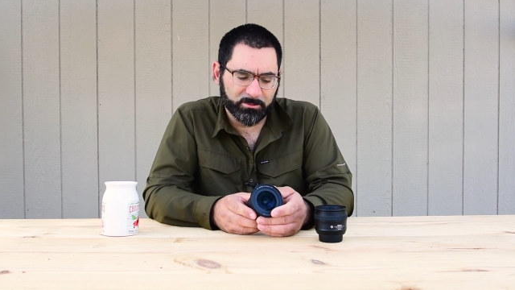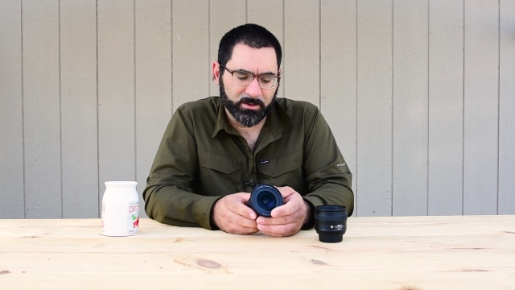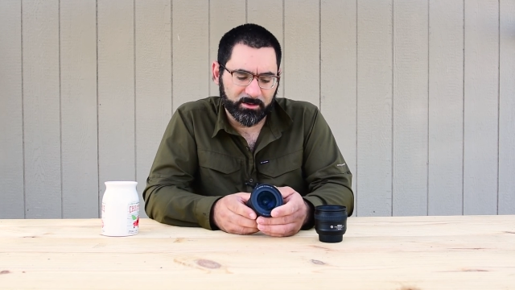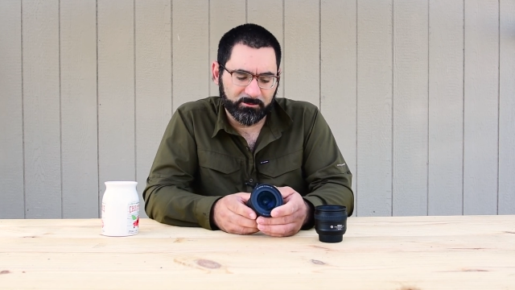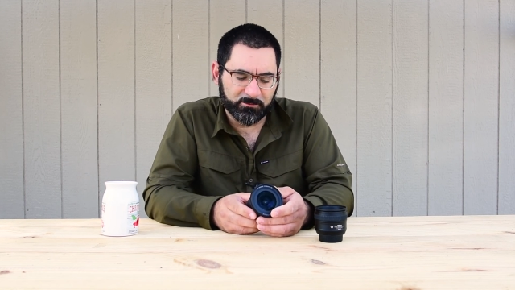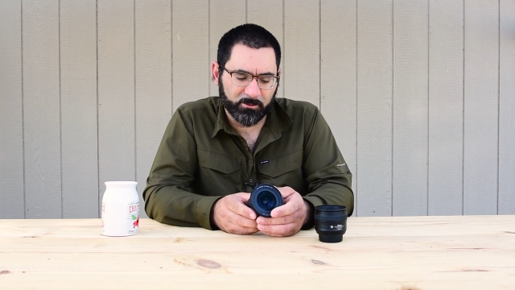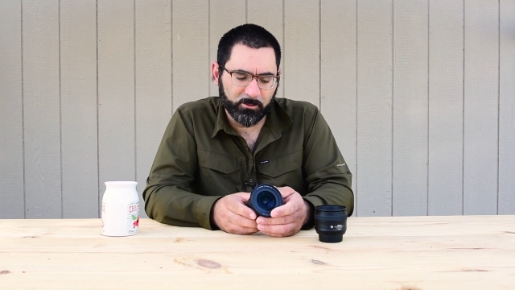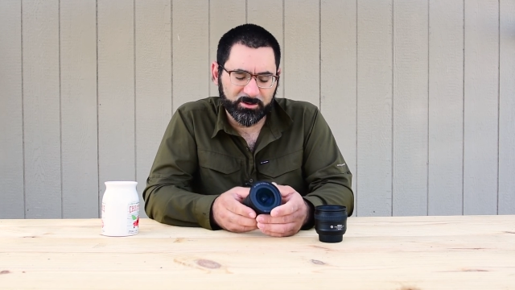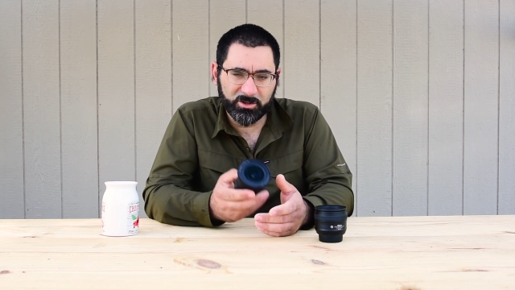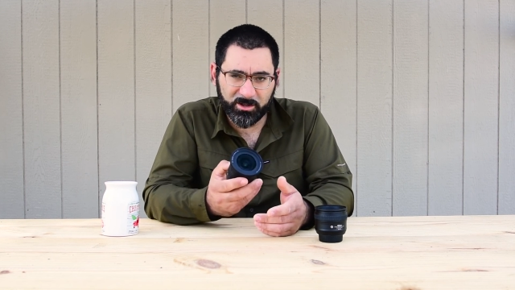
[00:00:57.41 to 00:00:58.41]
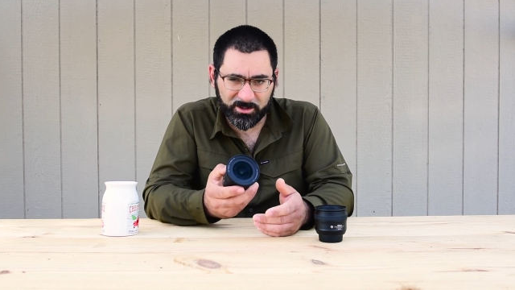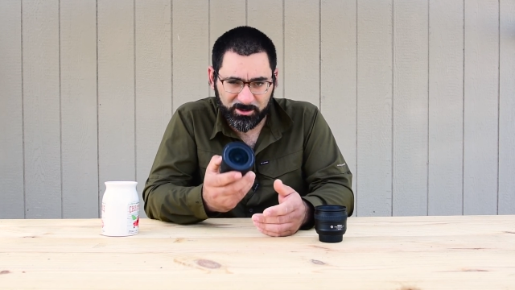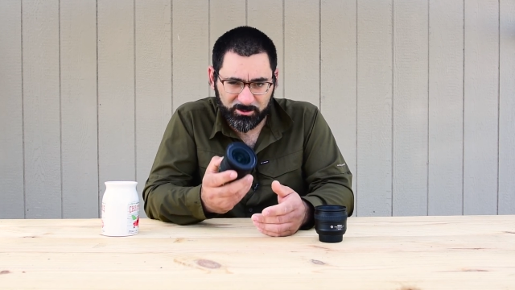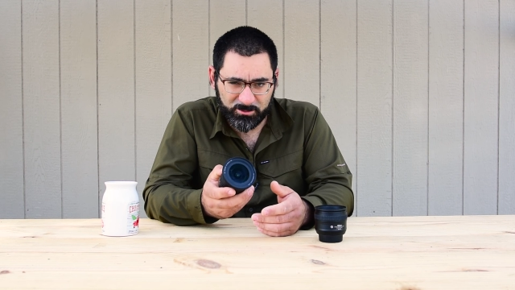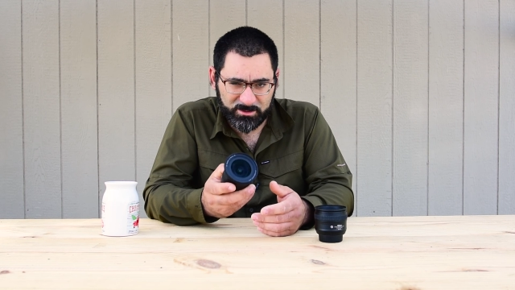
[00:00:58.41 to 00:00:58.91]
but for what you're going
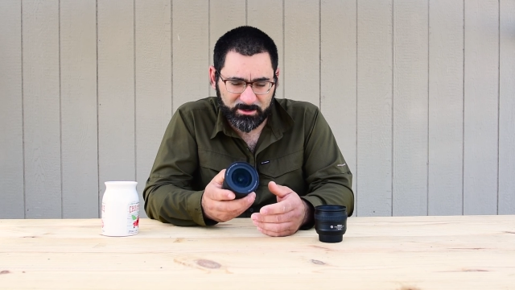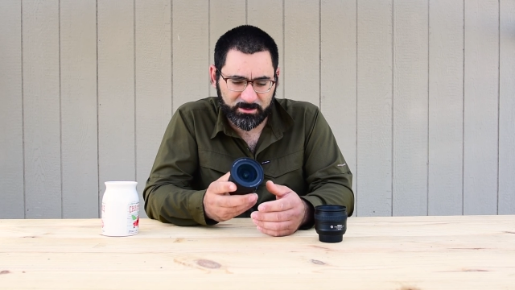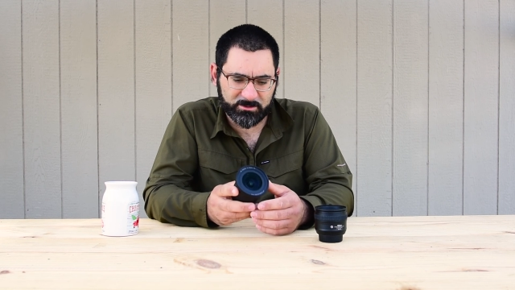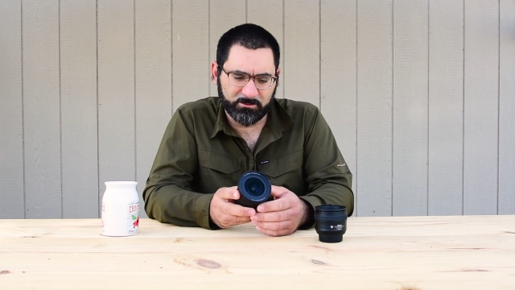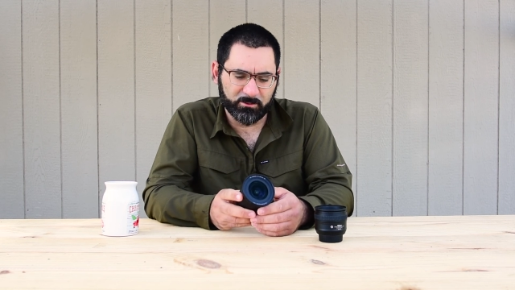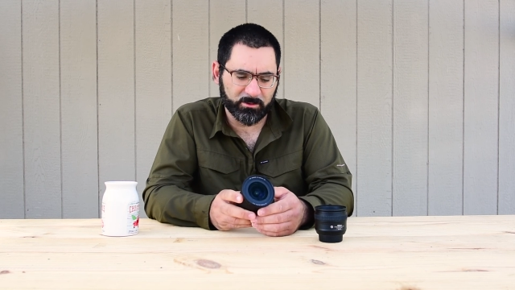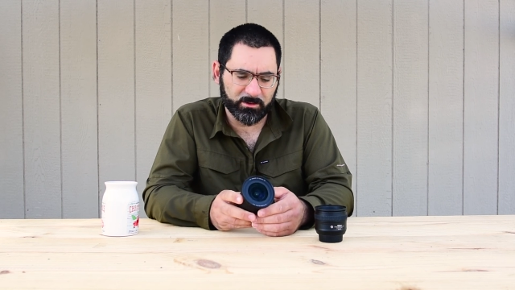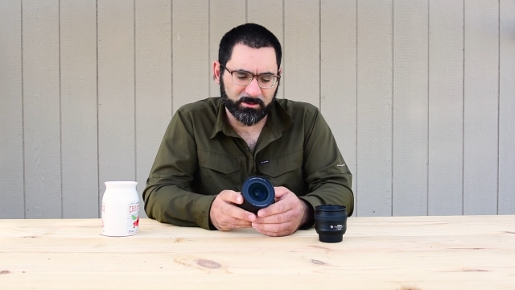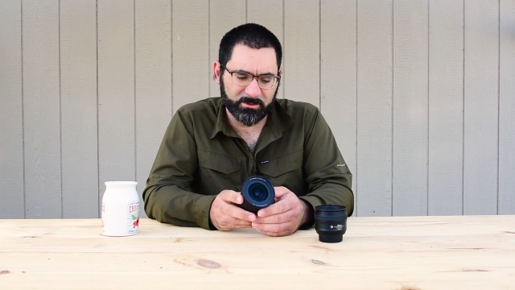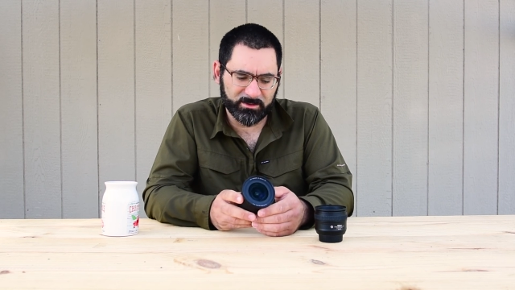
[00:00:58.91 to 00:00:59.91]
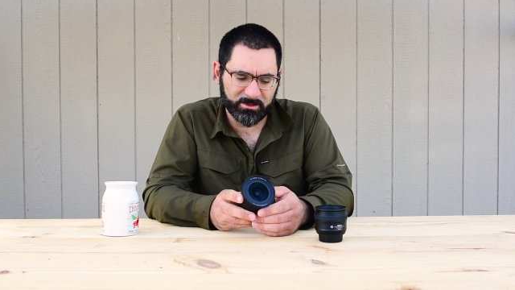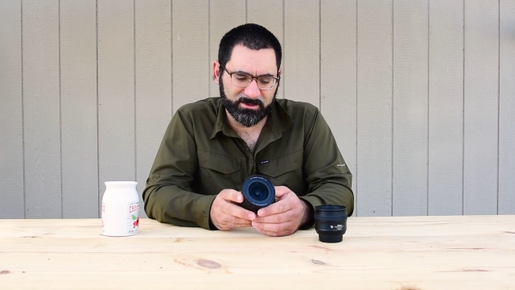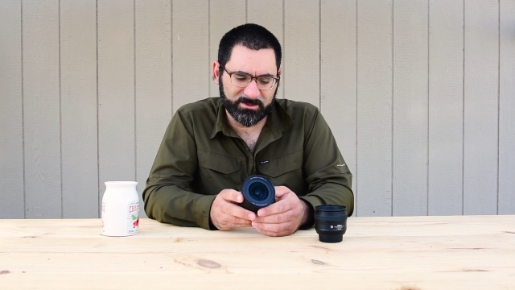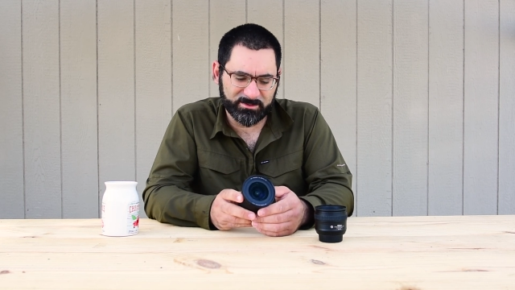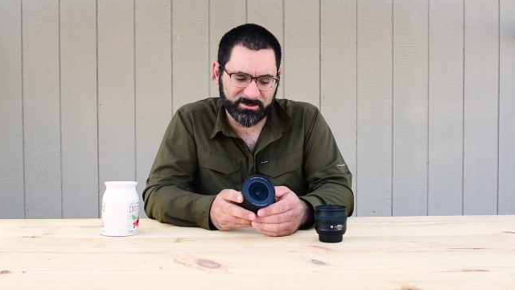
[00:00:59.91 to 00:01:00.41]
to use this for, it
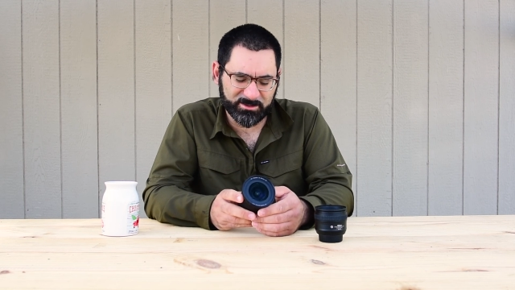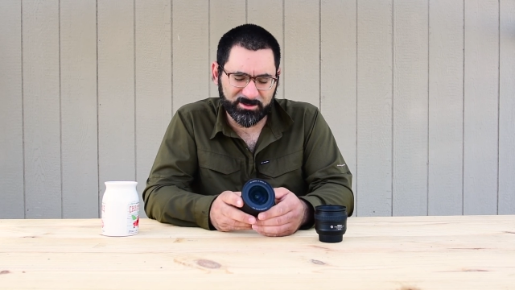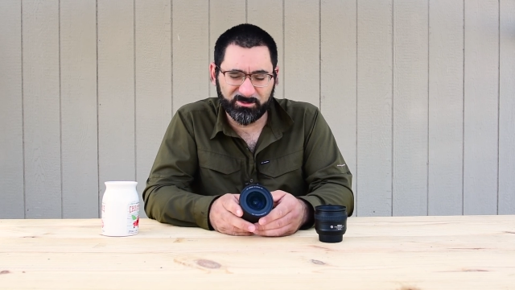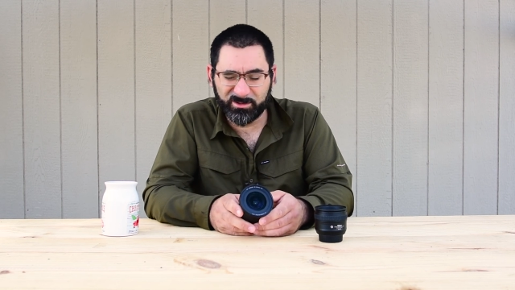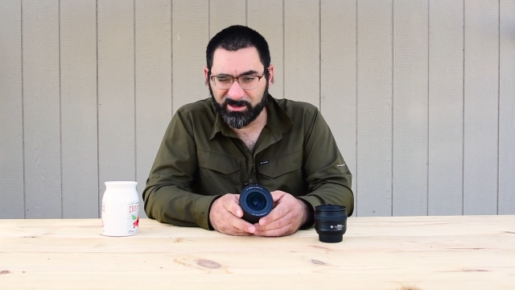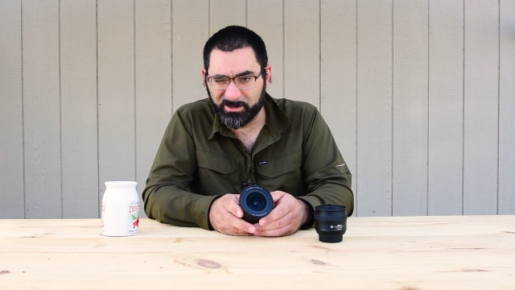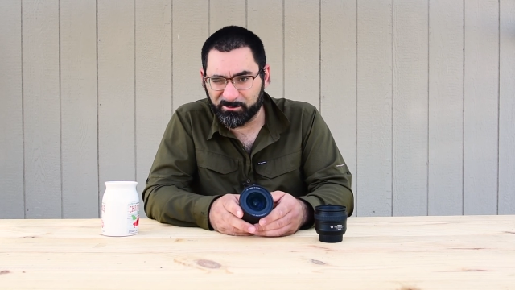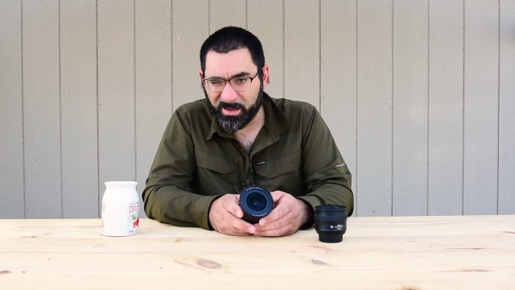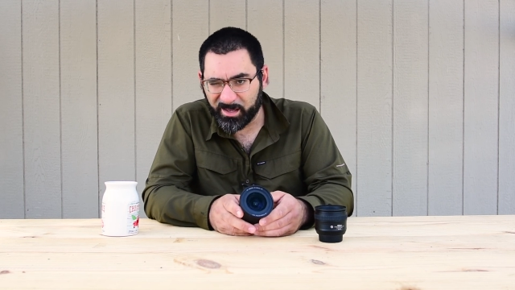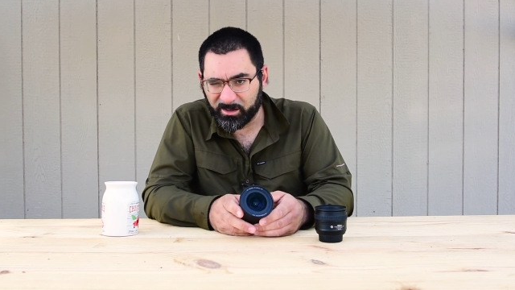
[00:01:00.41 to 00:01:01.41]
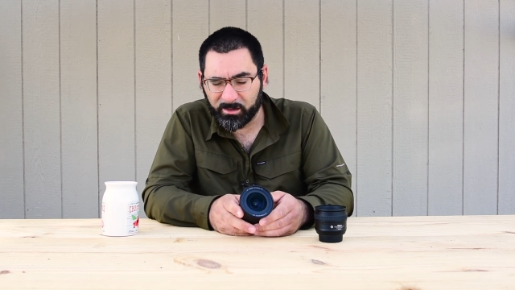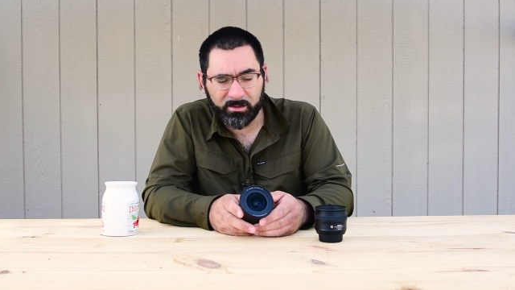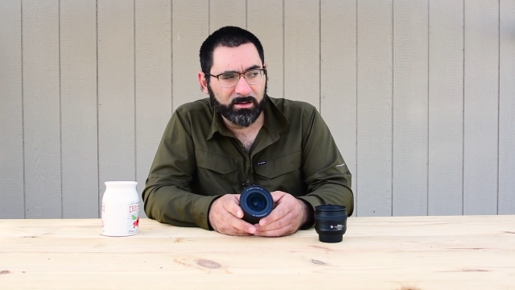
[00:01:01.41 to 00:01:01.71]
doesn't really matter.